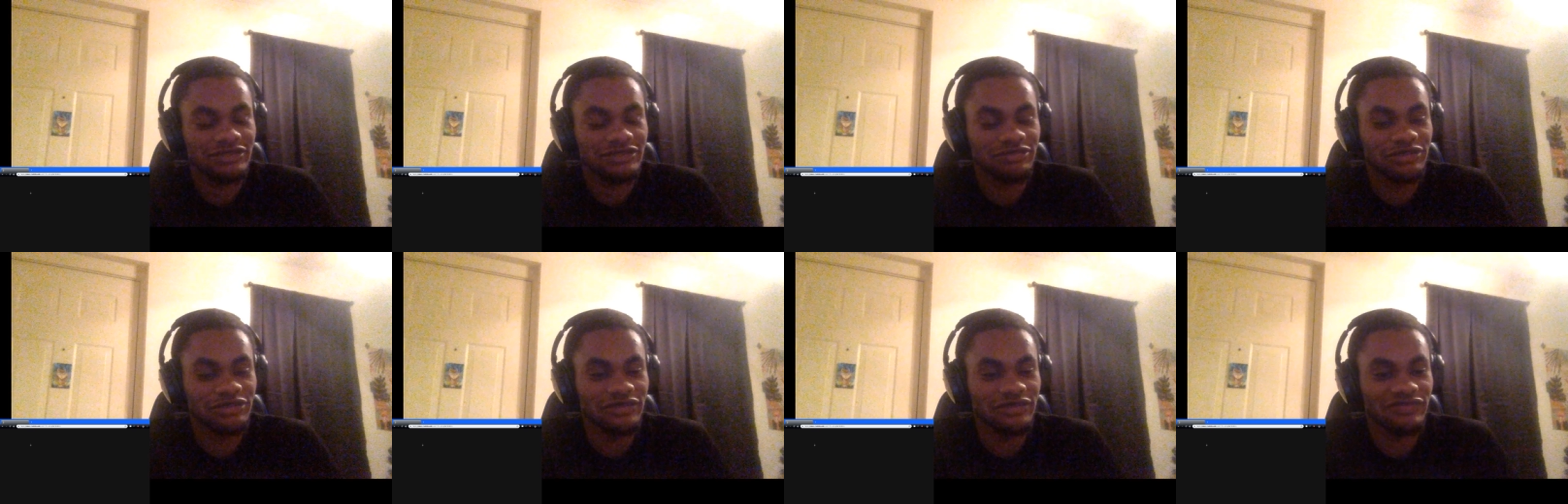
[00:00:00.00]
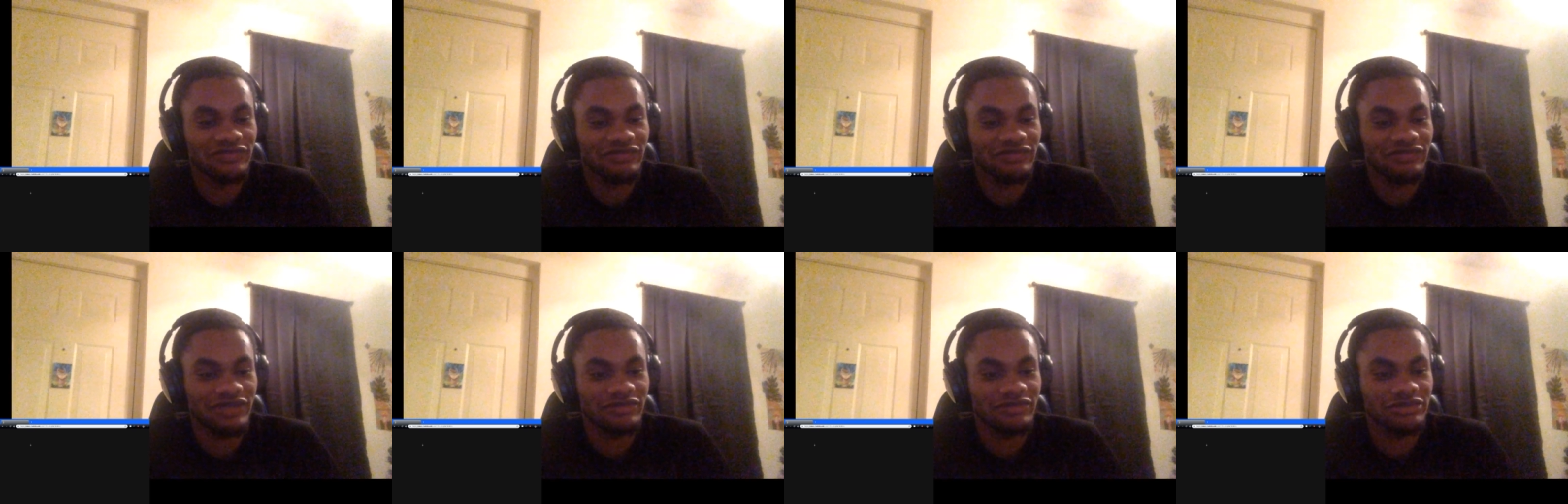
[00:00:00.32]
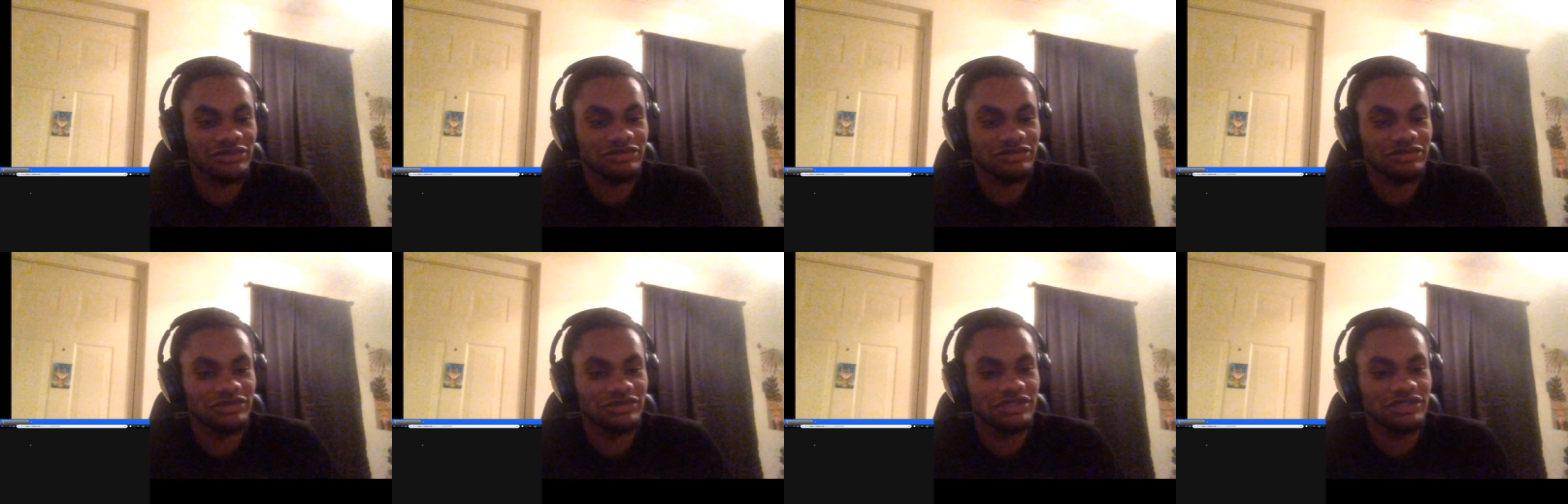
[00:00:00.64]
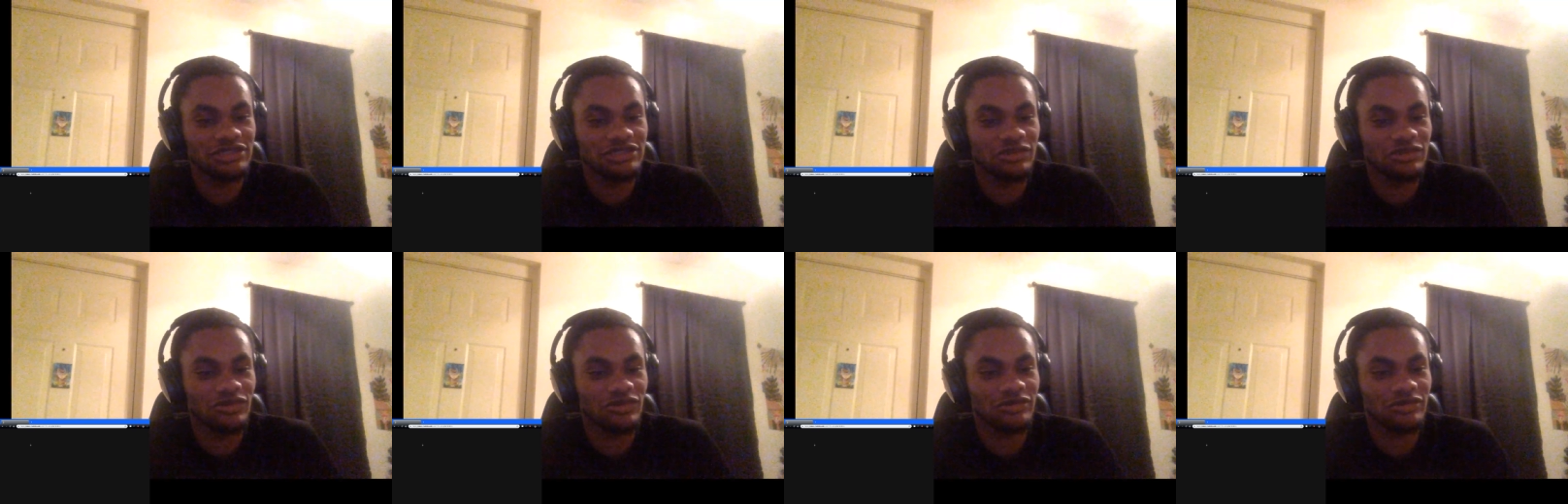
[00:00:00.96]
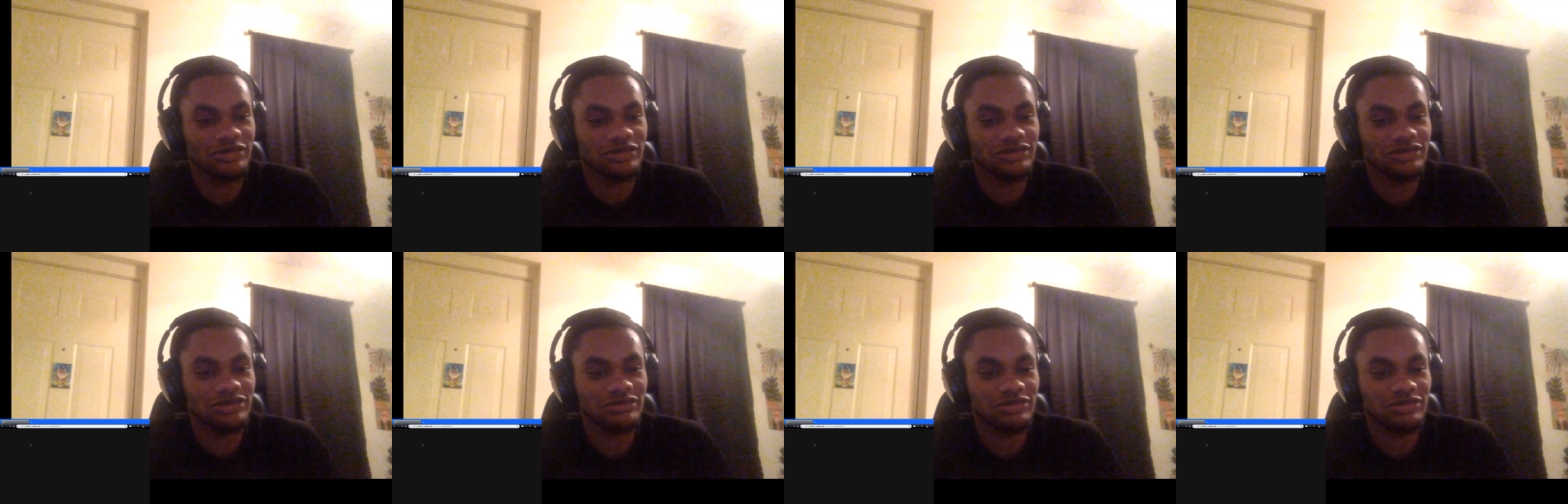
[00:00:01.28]
to be a fight between
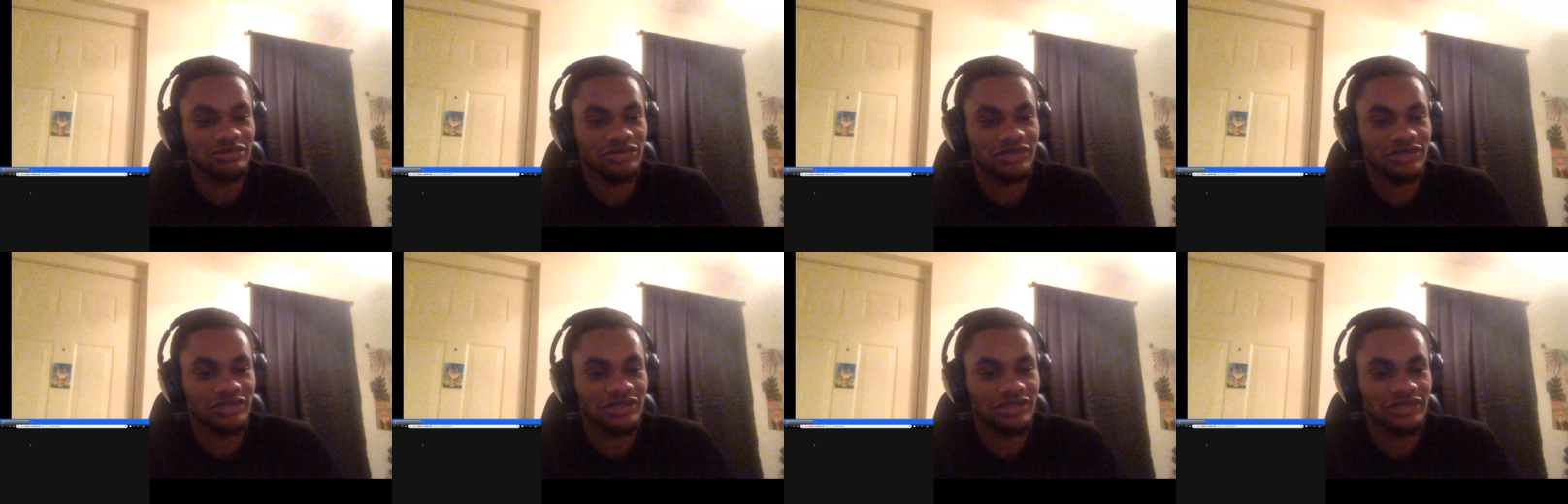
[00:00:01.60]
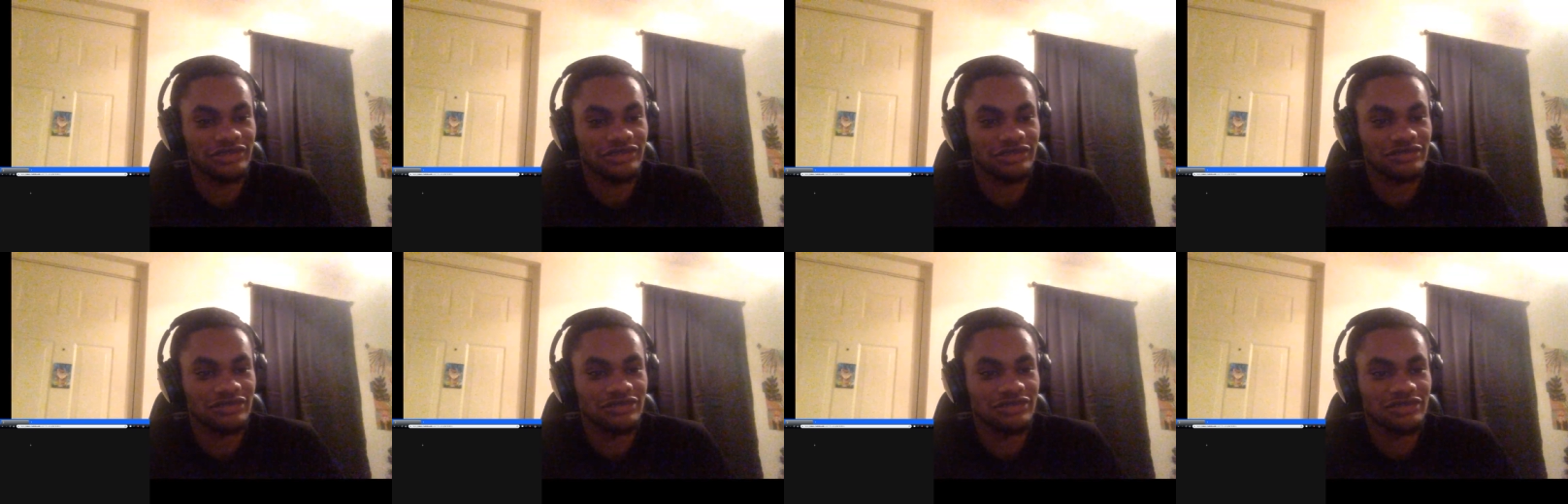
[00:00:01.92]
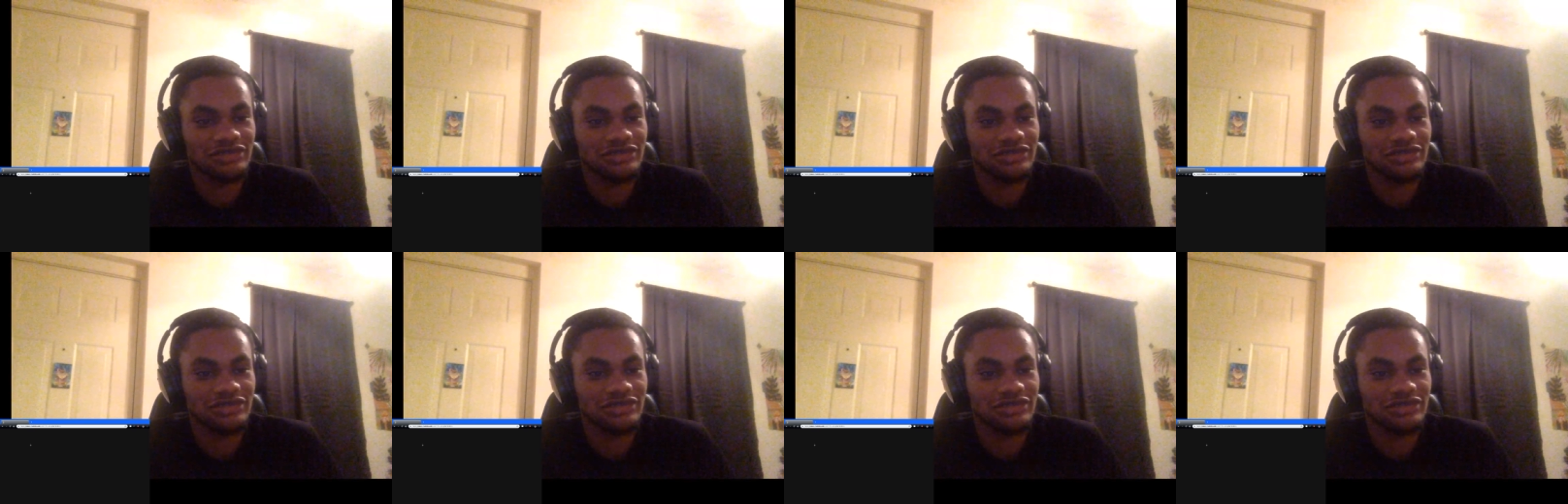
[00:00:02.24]
Tormund and Brienne.